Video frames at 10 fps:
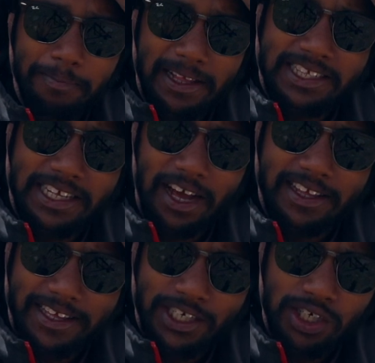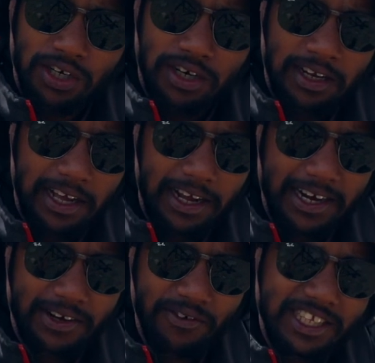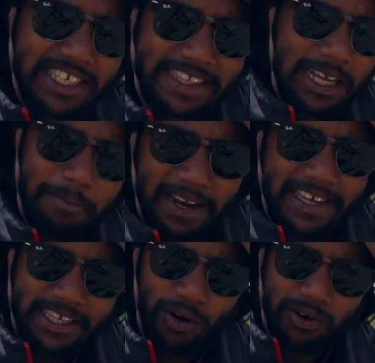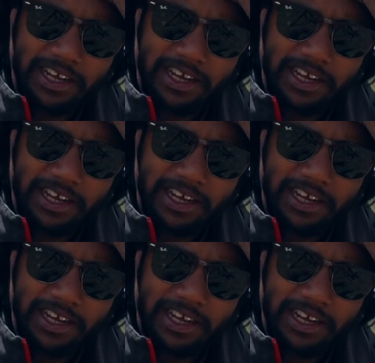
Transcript: Pensila restaurant and we'll check that place out